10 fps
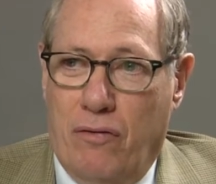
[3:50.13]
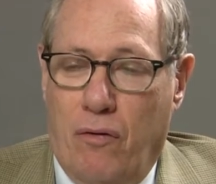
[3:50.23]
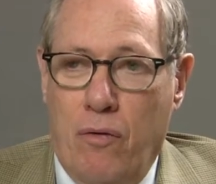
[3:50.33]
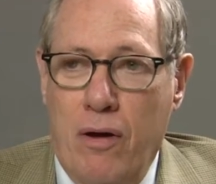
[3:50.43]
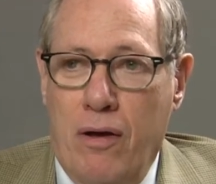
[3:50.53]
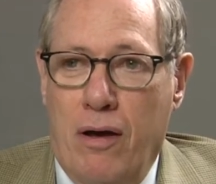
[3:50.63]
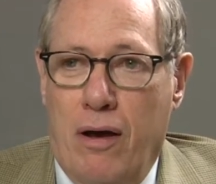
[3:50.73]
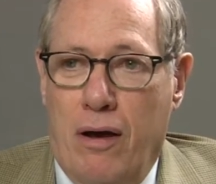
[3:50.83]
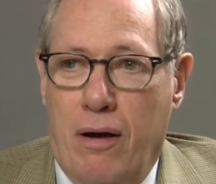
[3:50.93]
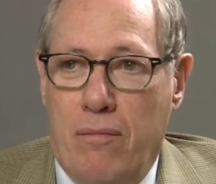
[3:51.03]
So,
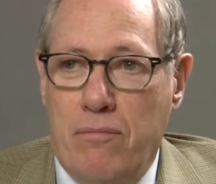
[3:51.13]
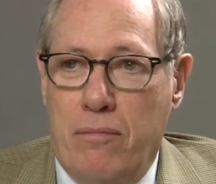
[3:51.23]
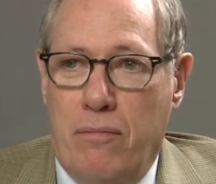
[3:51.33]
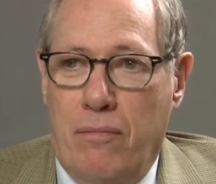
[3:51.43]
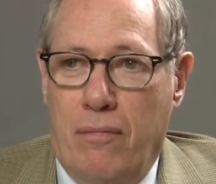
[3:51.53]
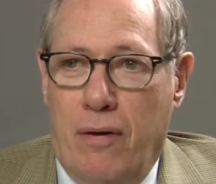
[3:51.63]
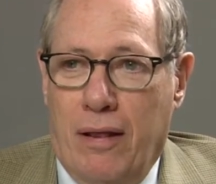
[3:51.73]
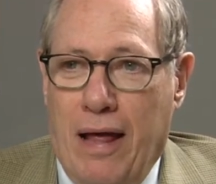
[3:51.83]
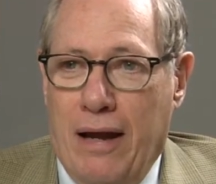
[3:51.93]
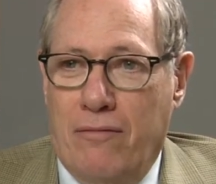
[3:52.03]
um,
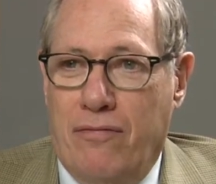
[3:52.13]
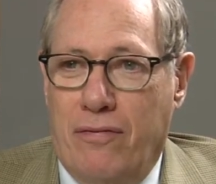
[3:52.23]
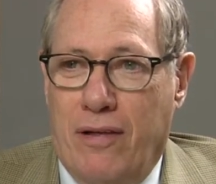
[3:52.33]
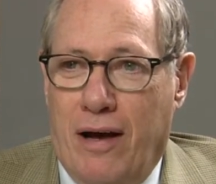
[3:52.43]
a lot of